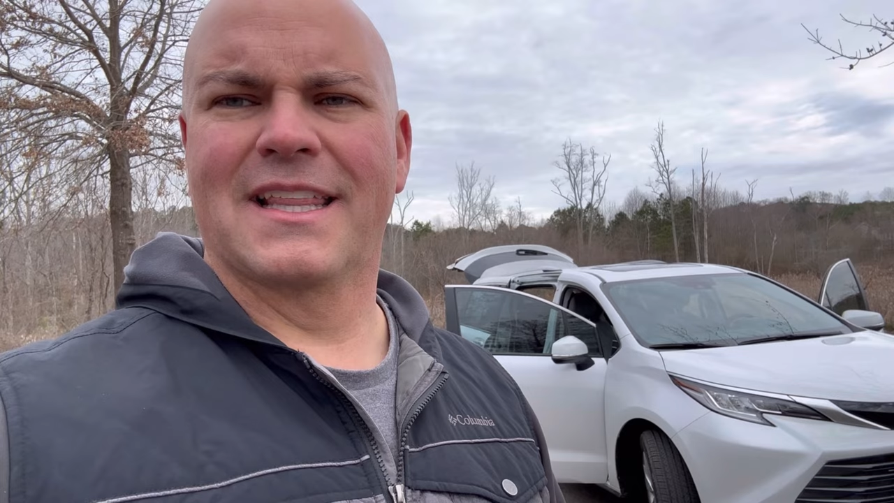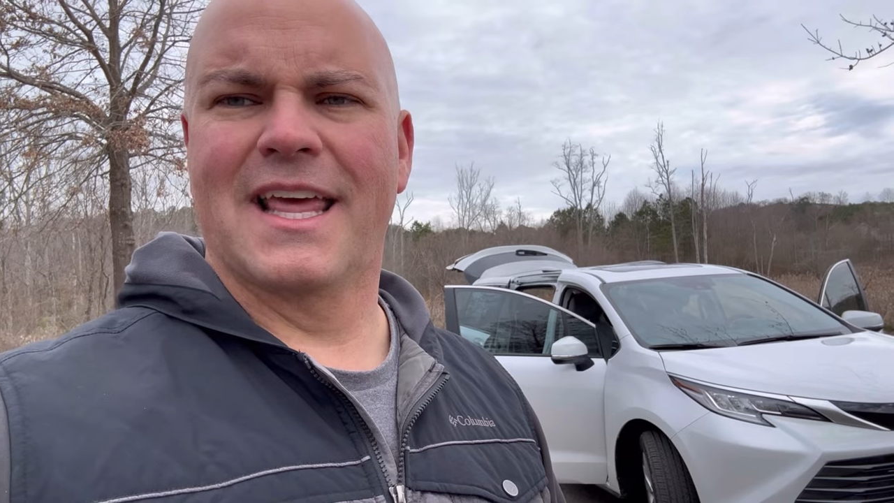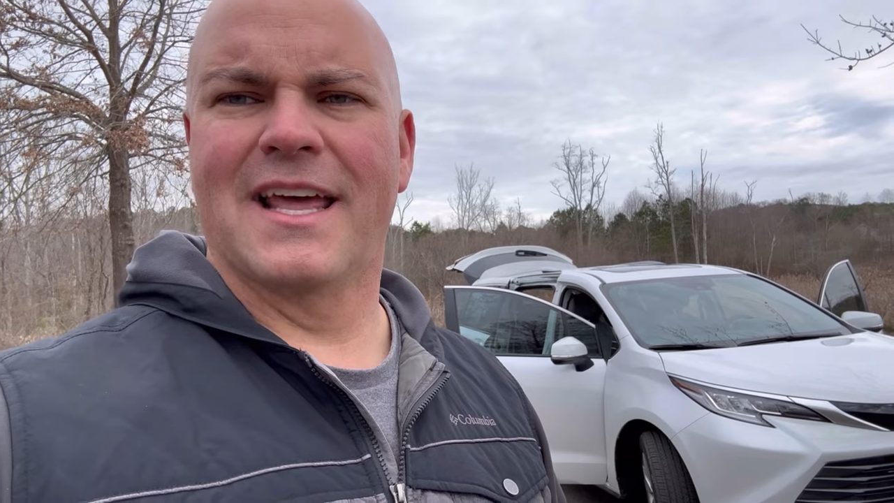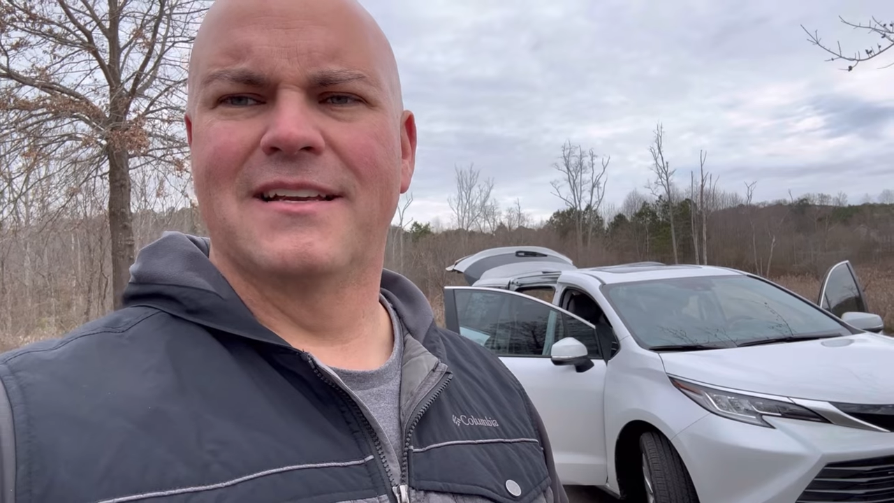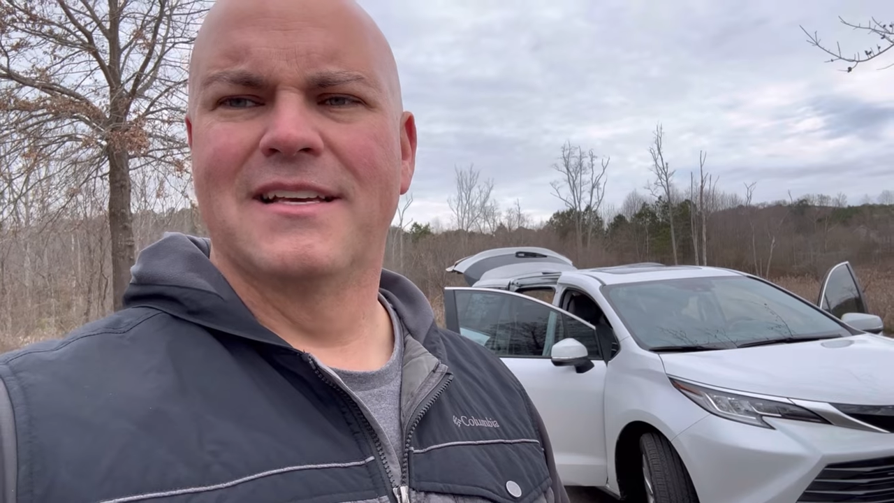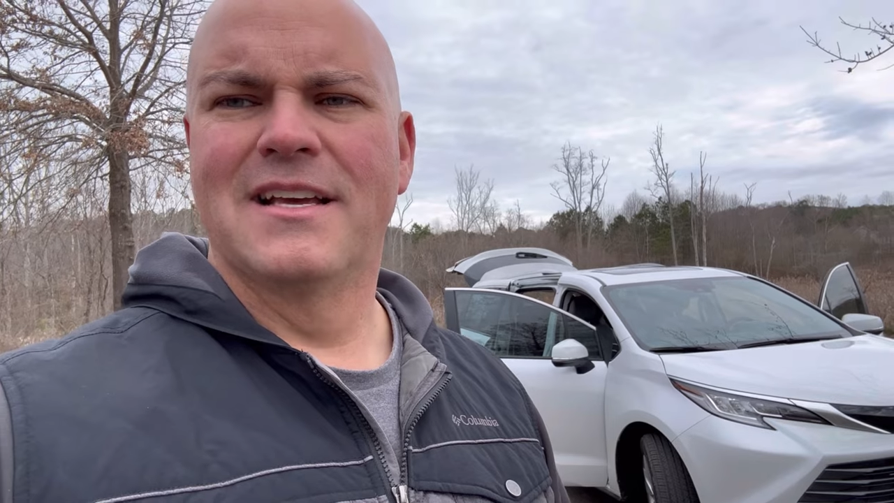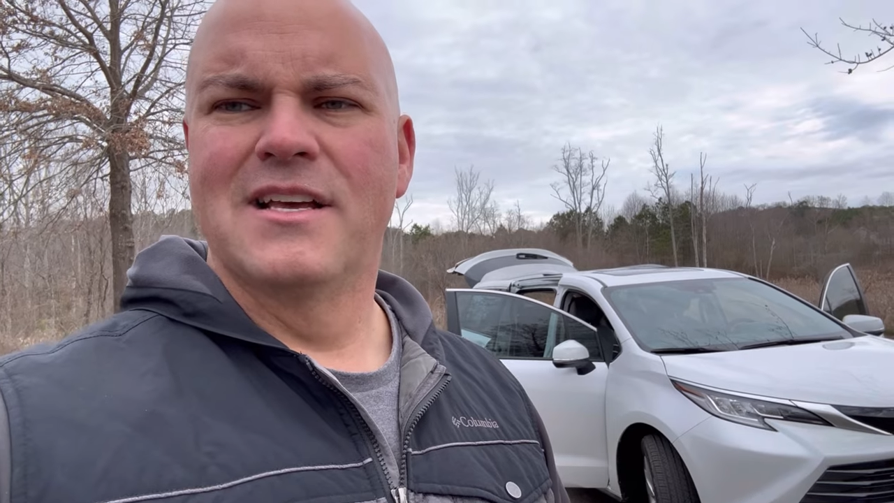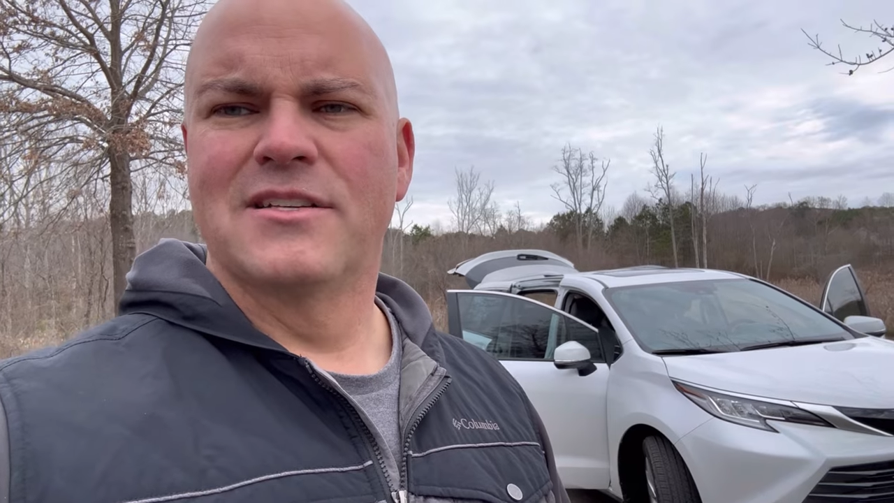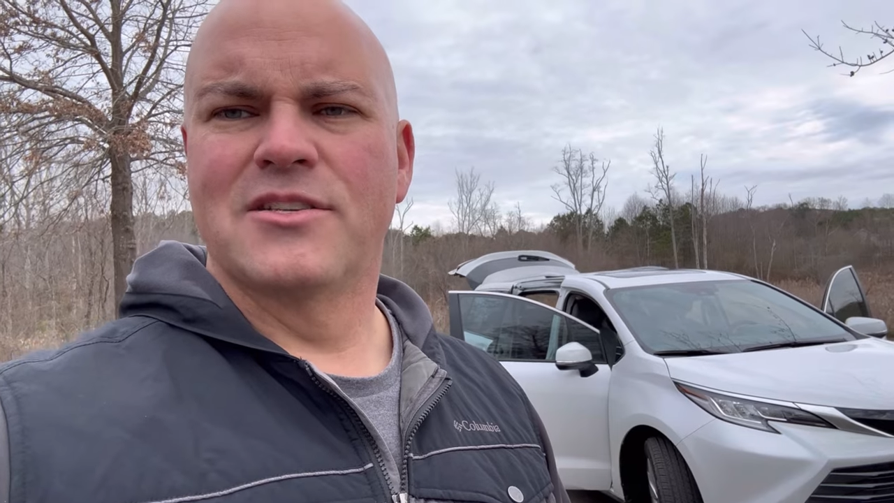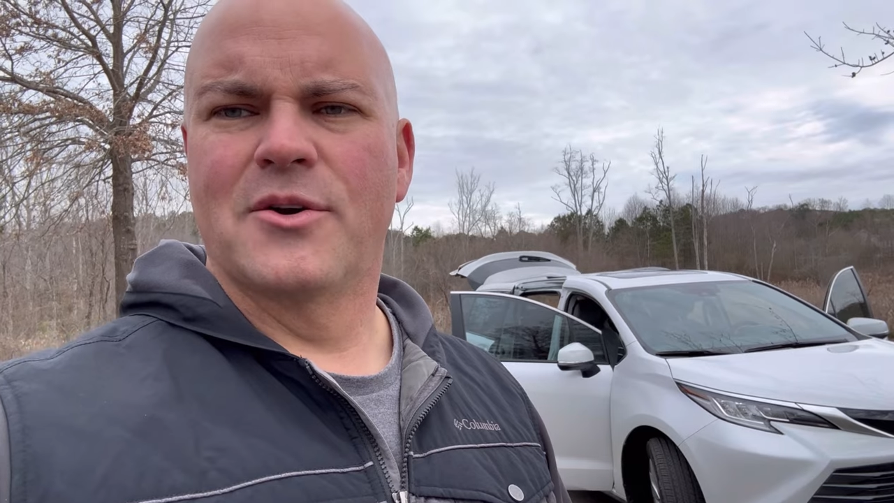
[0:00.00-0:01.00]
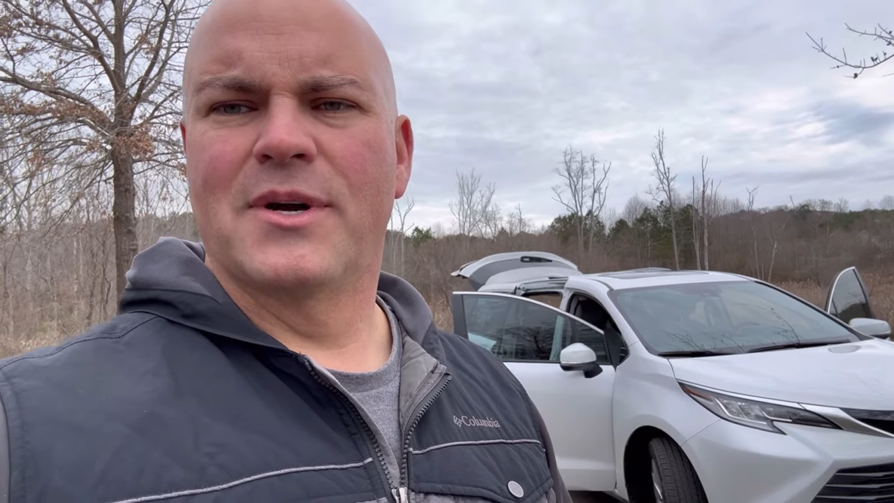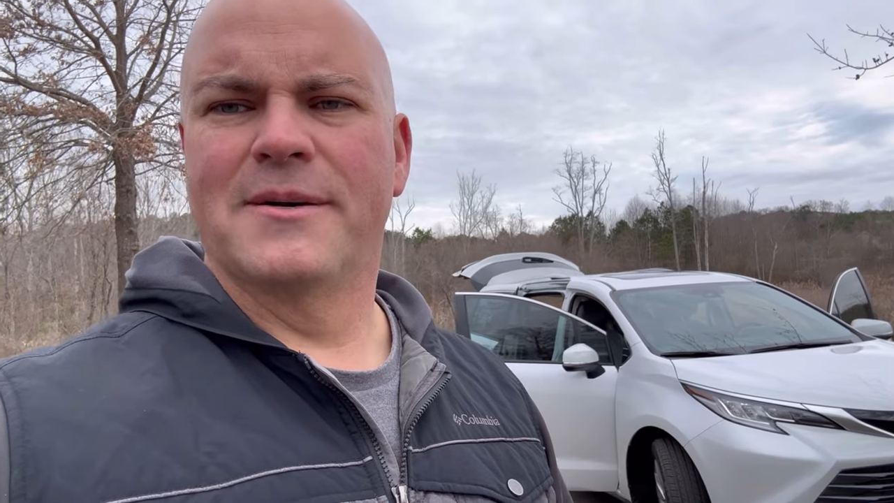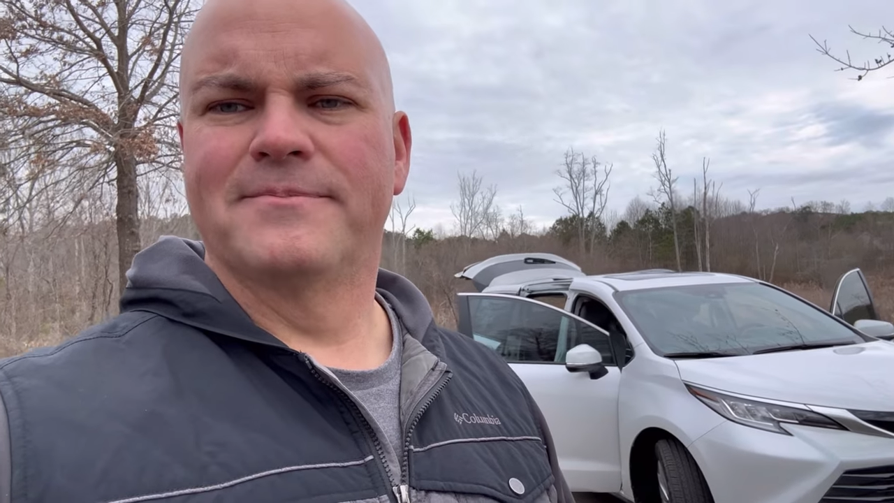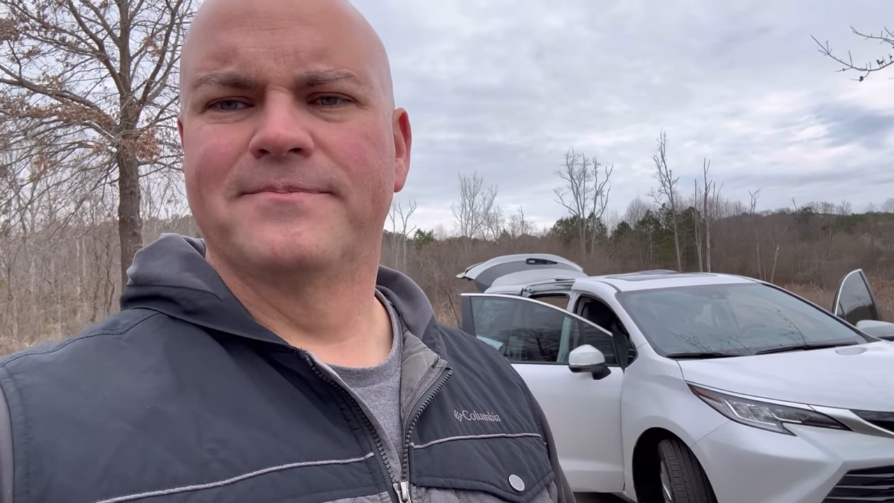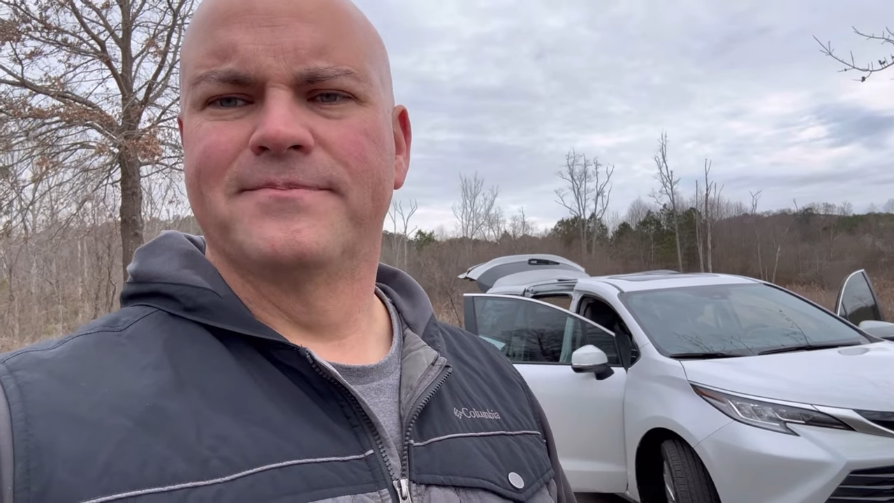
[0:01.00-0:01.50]
that. So
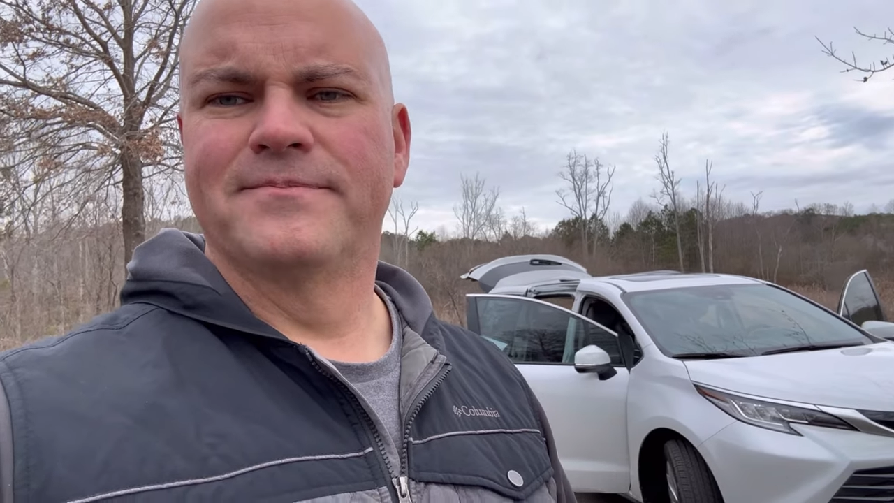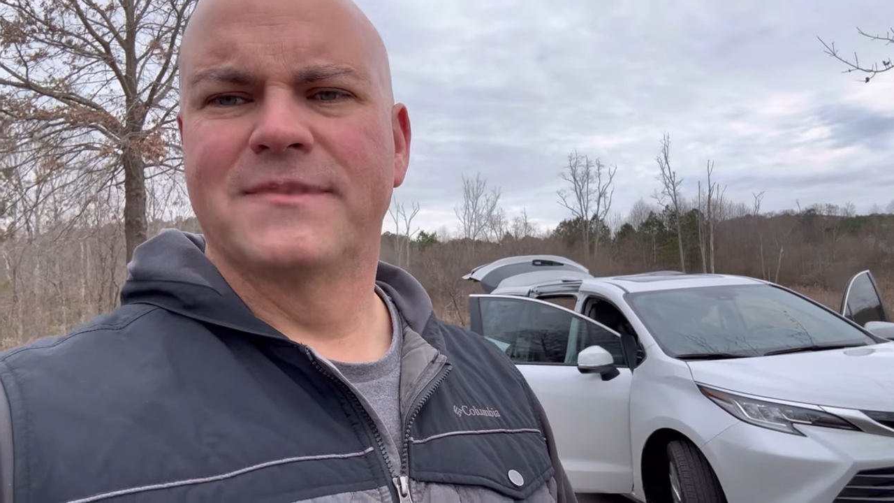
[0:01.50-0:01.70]
um,